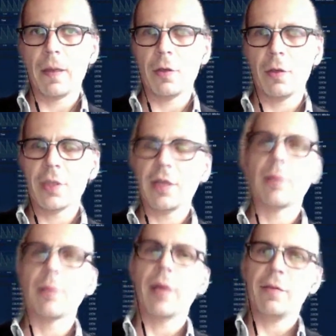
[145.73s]
not exactly
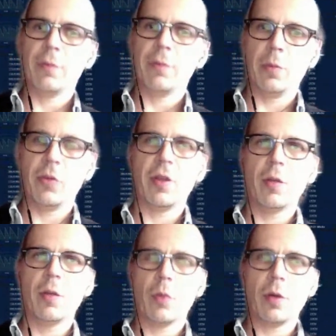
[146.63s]
platform, but the
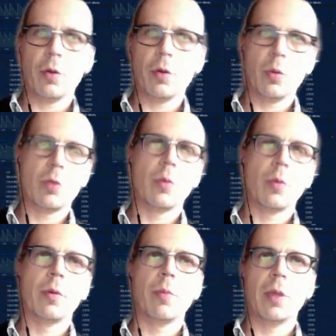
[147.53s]
network on which we
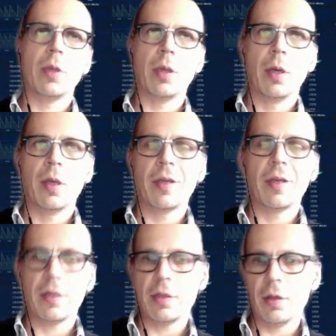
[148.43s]
will be
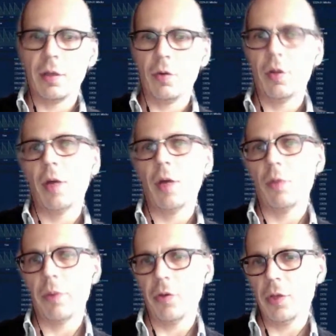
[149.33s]
testing all our
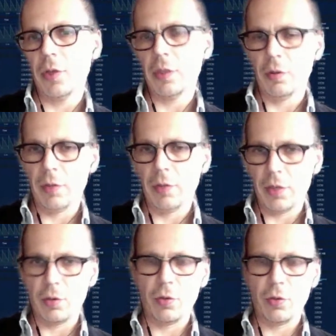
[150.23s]
products and all our
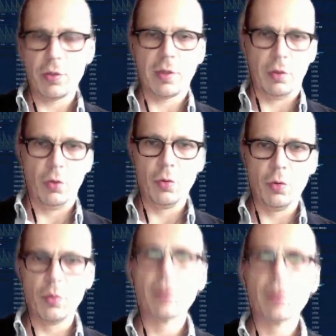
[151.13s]
solutions and
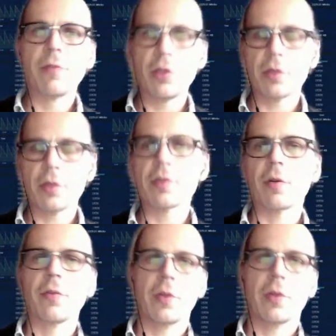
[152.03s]
new features
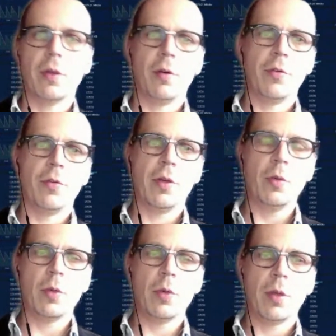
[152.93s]
of the
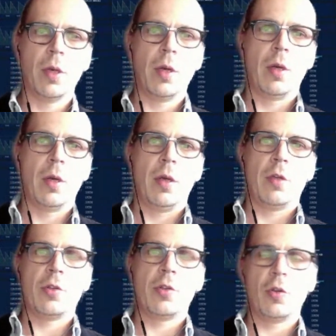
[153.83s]
network,
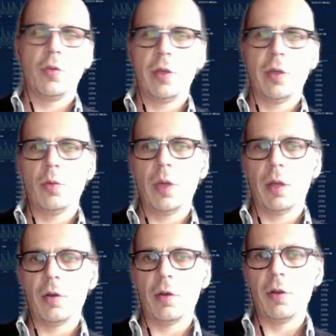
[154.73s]
so that we can
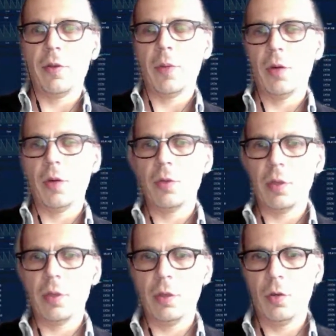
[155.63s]
roll them out
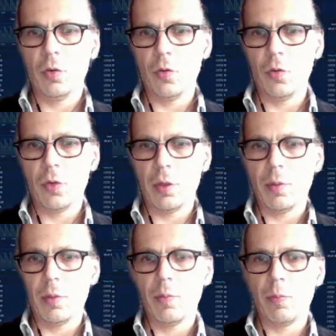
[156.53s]
into the